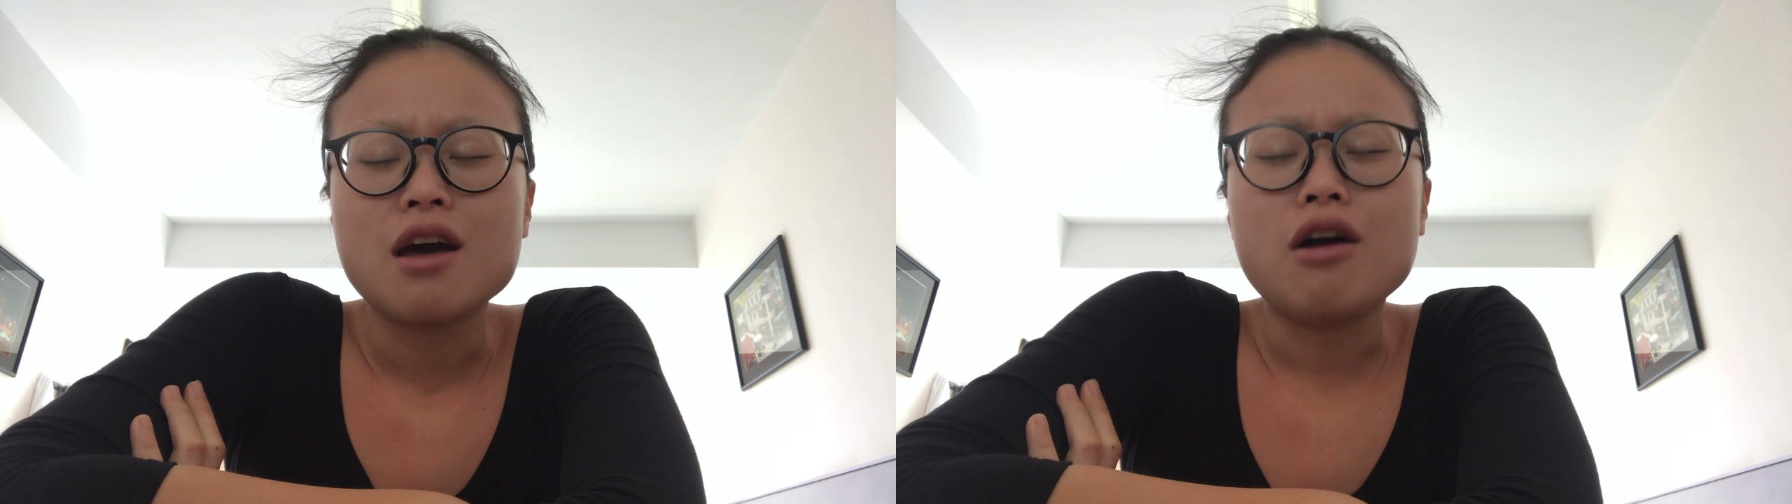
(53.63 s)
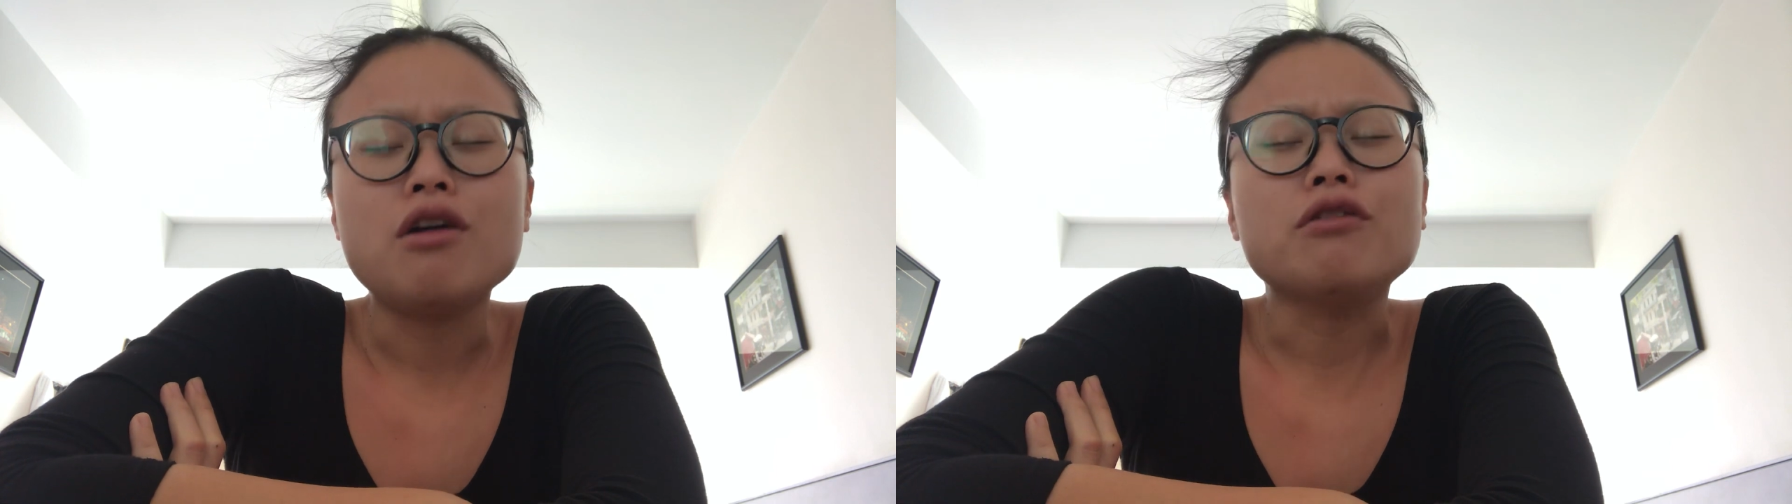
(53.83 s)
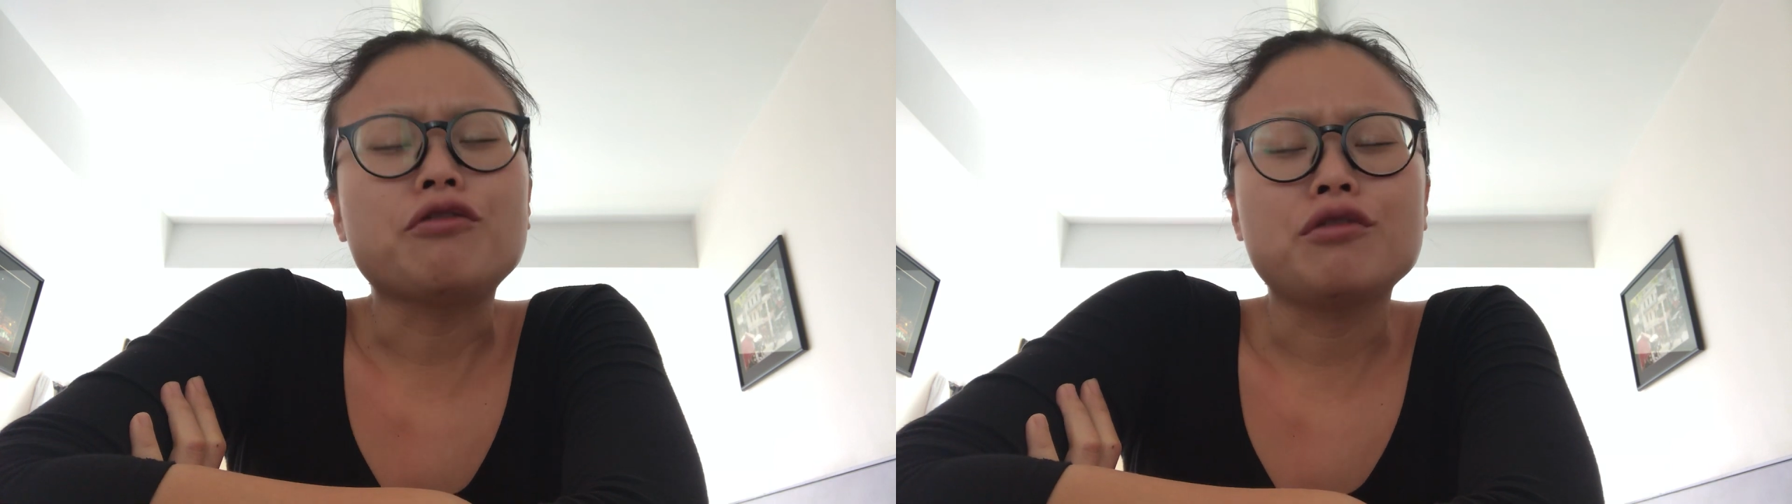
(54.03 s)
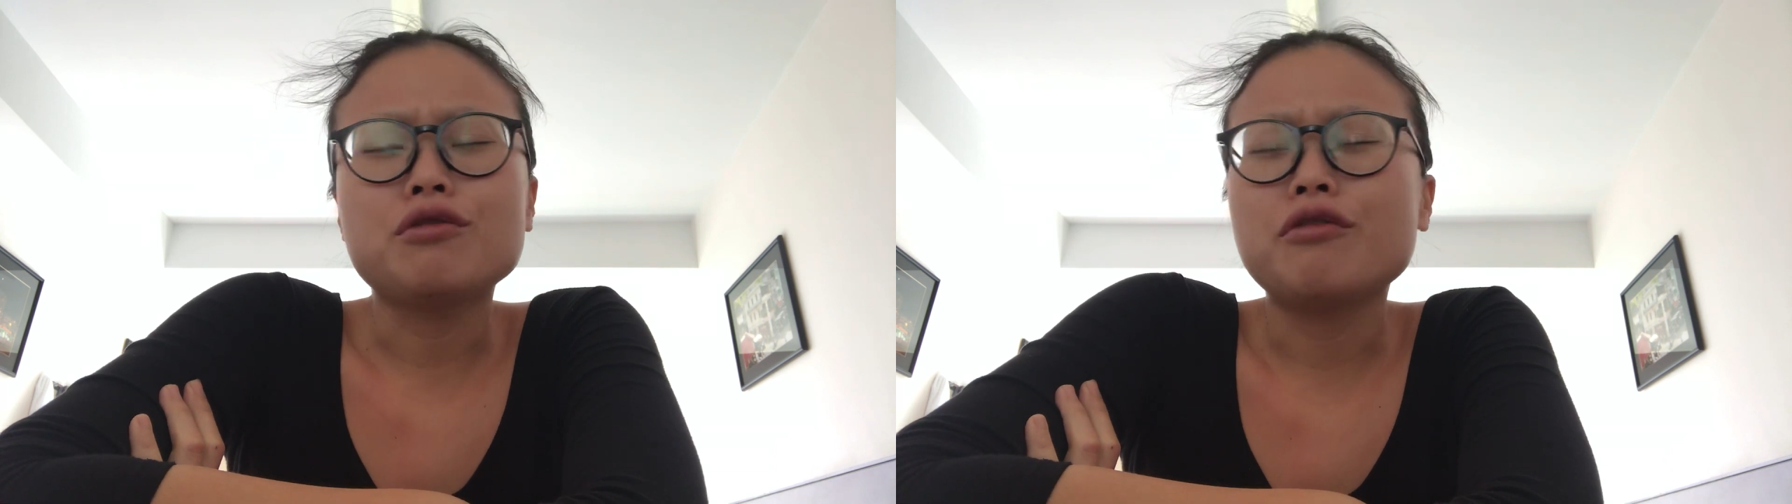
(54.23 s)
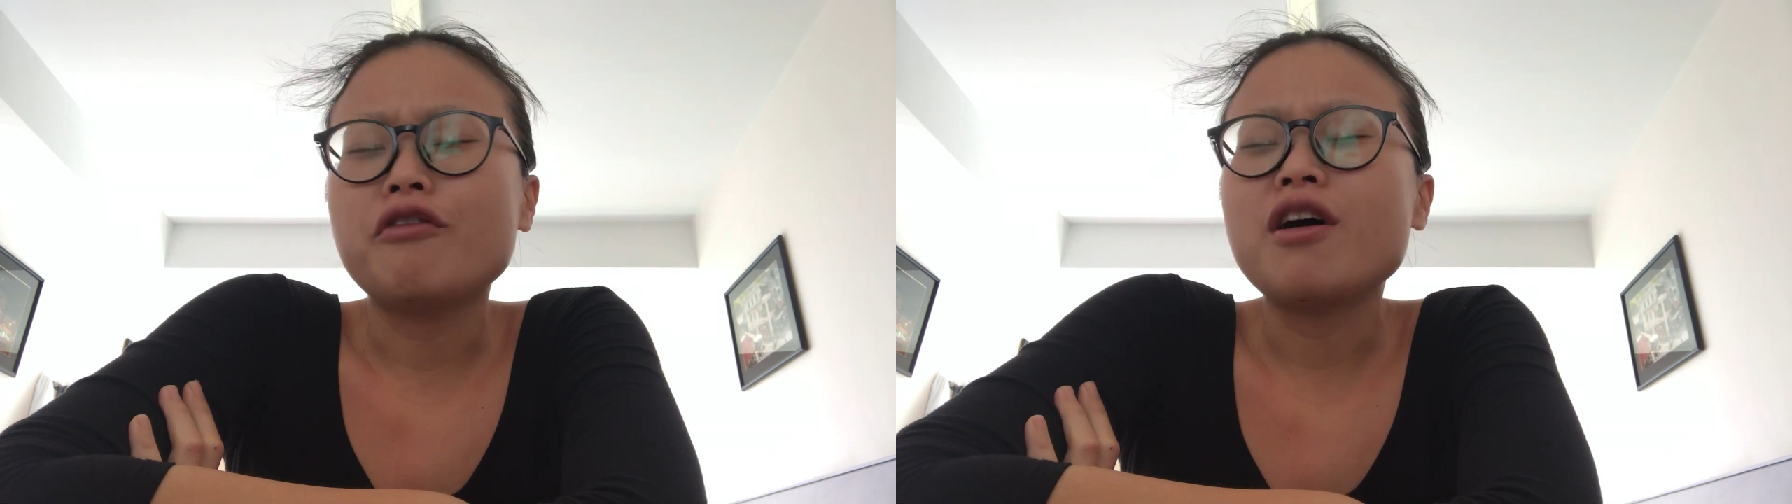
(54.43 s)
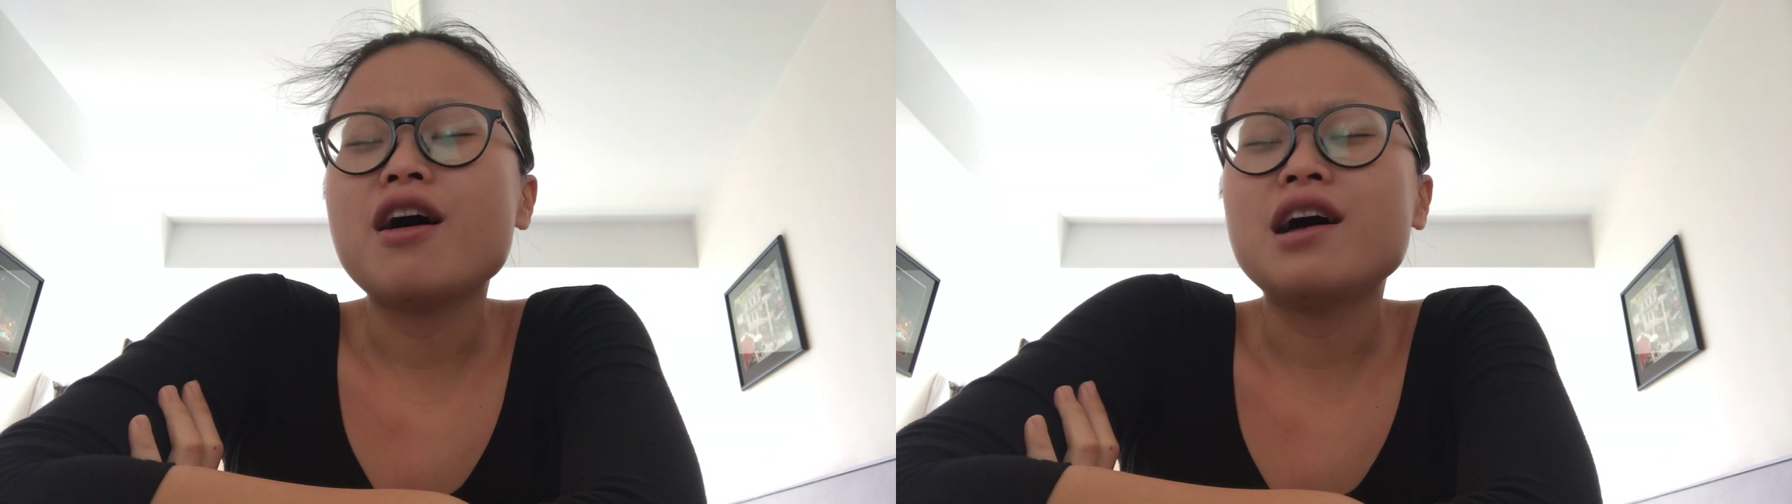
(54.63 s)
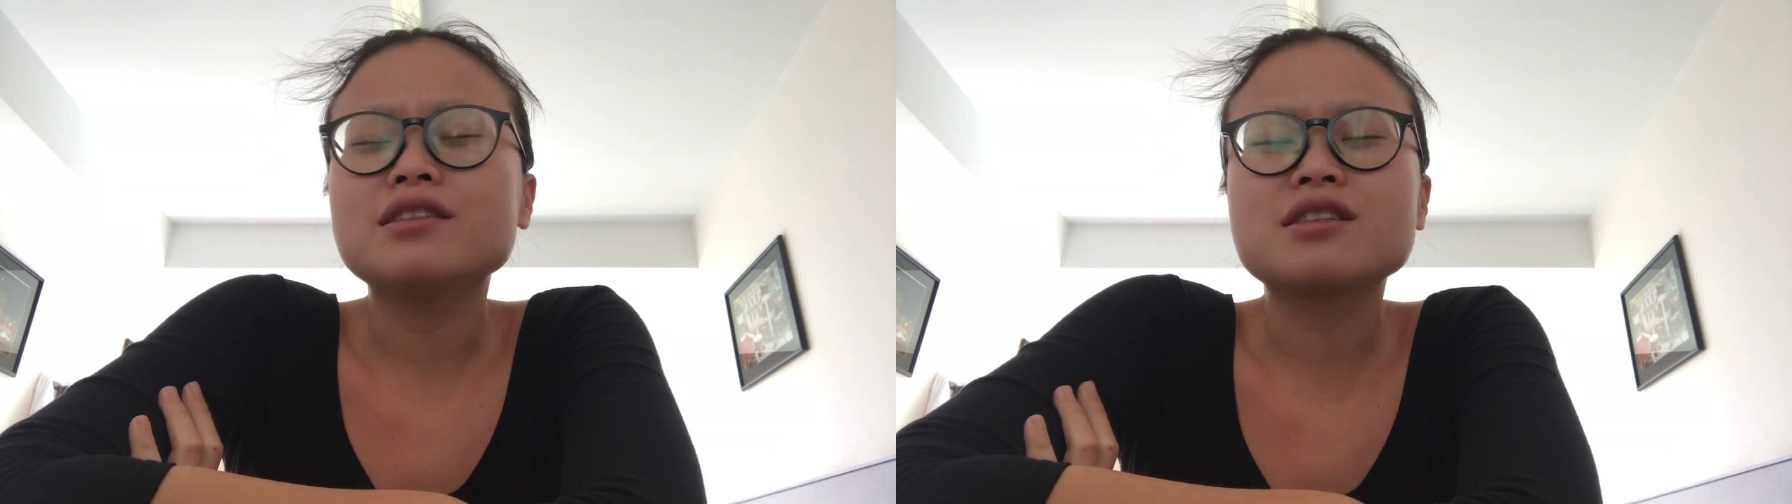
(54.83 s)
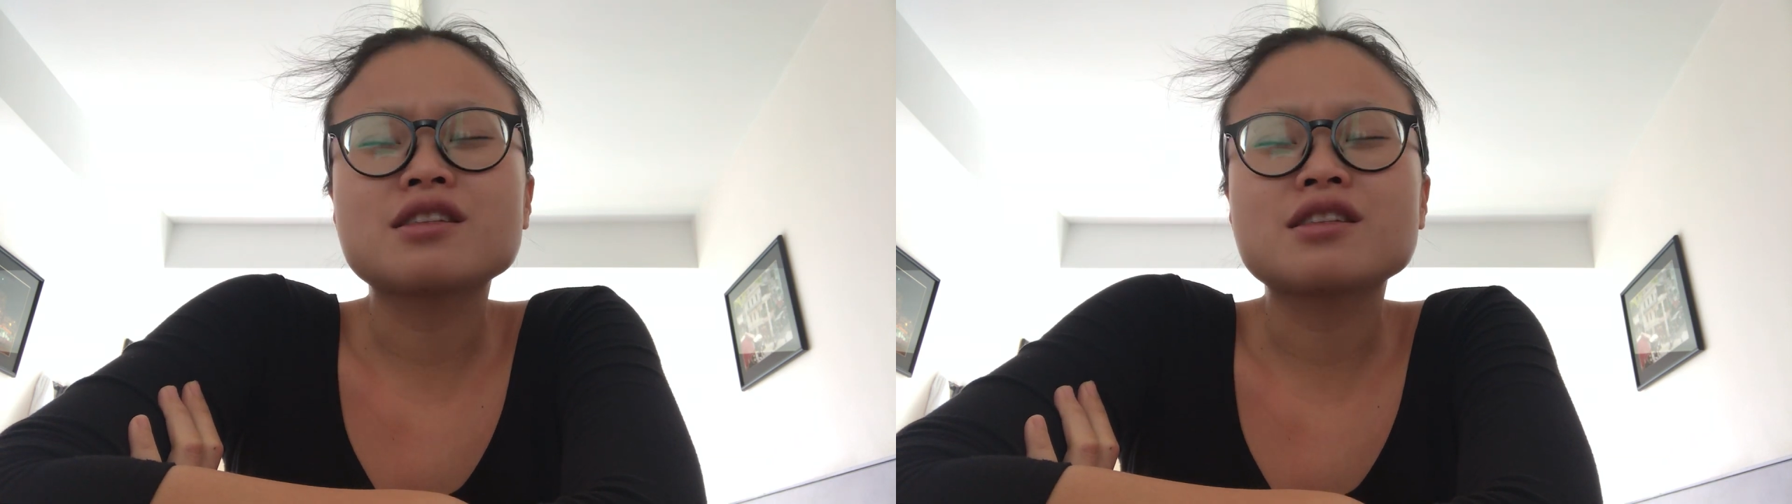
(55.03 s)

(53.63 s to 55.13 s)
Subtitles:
Oh, flu from